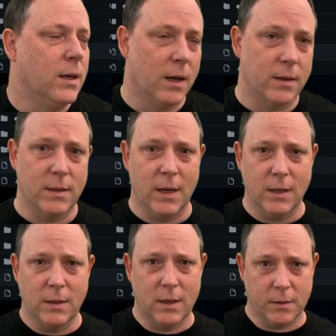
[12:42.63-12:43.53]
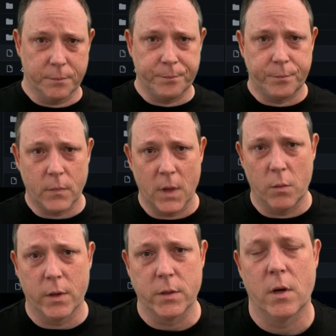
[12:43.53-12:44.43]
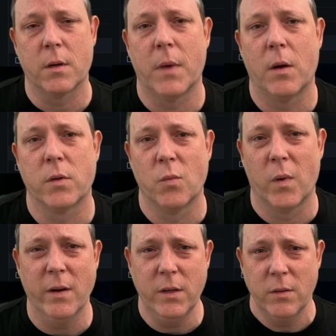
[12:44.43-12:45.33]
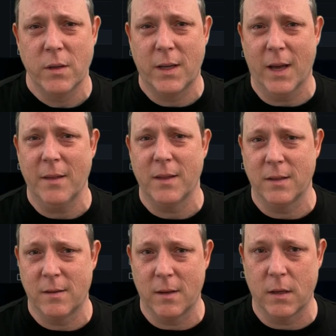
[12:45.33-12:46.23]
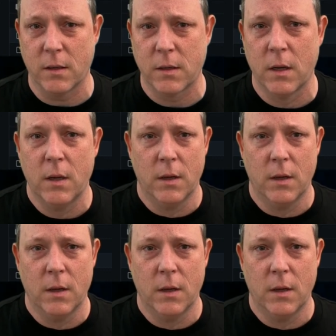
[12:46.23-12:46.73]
Now, the second thing that I want to talk about was, where do you get these things?